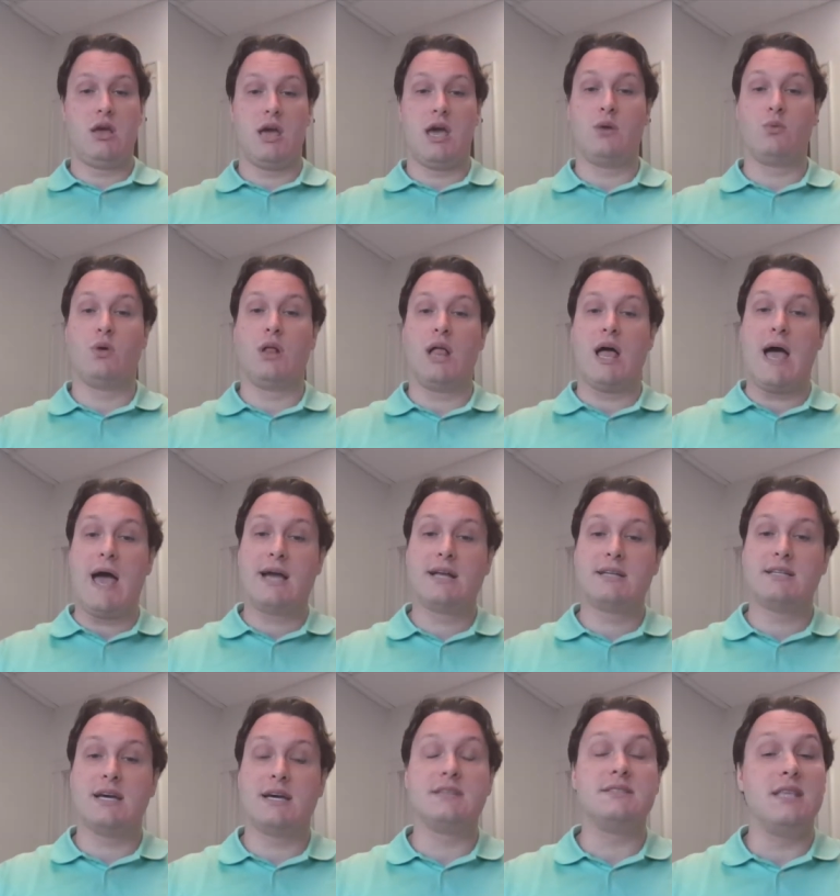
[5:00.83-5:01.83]
and will
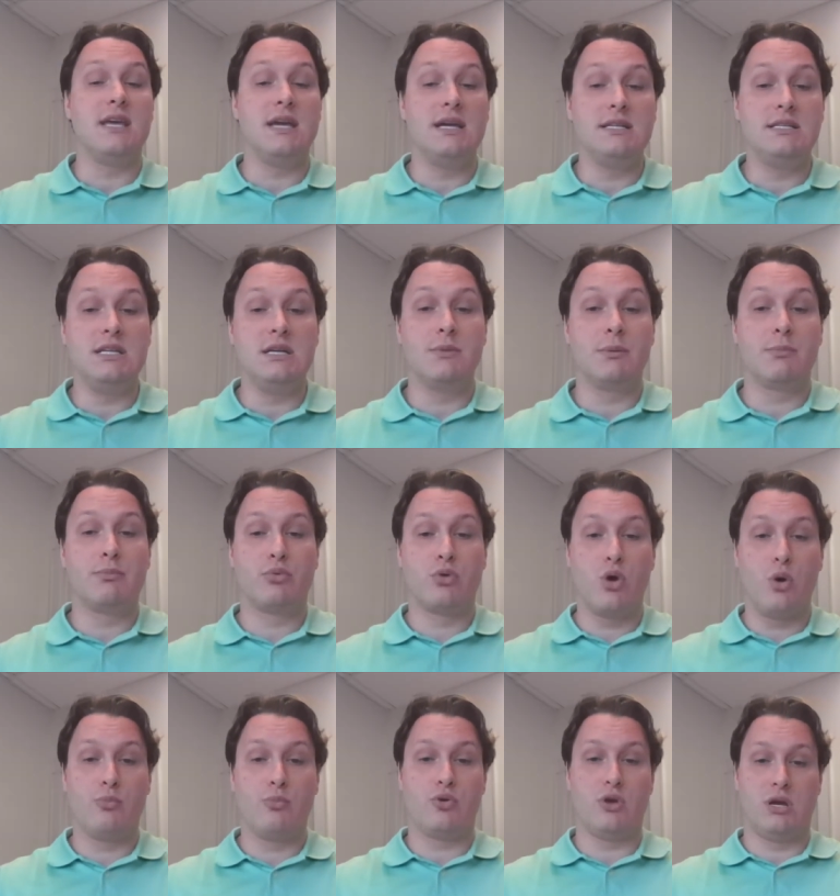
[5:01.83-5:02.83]
act as they deem
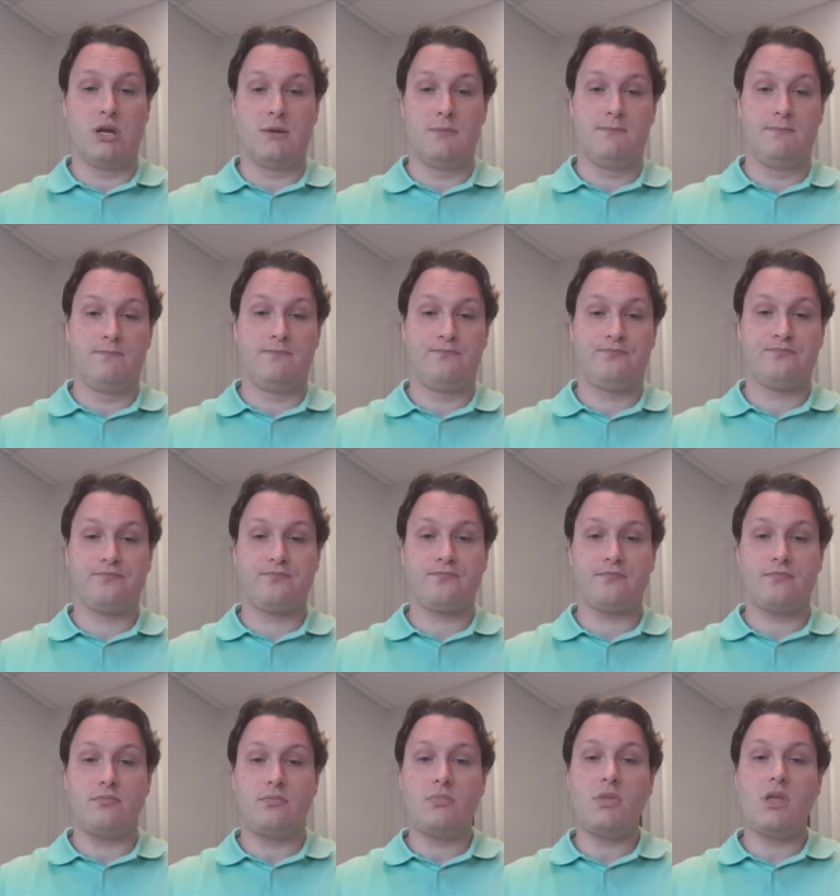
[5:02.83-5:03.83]
appropriate.
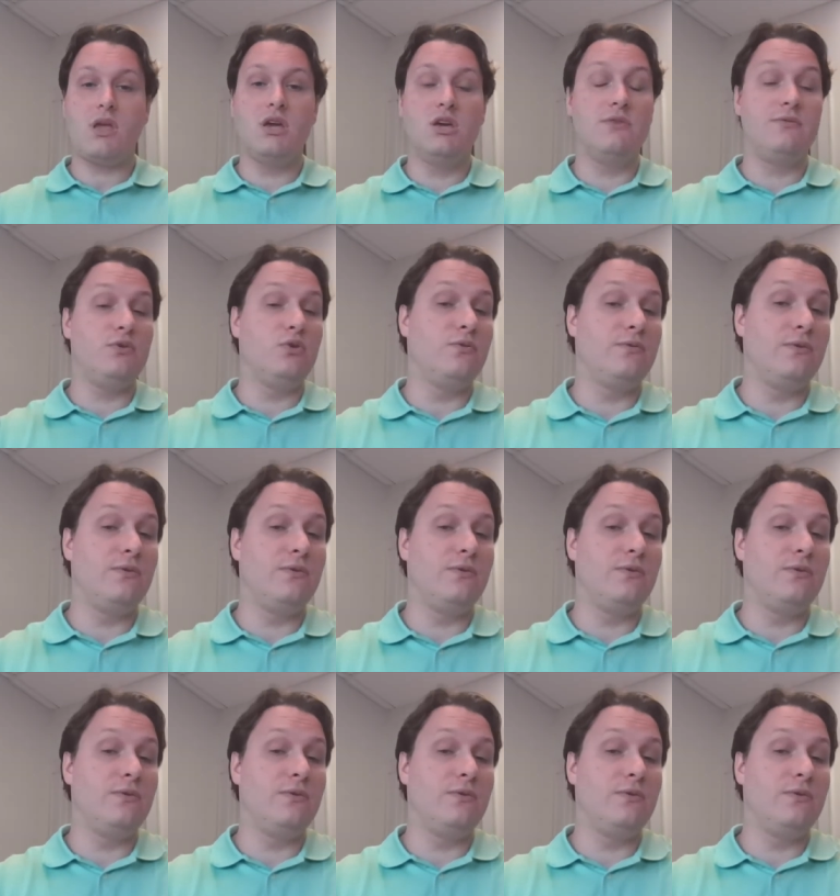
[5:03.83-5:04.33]
If you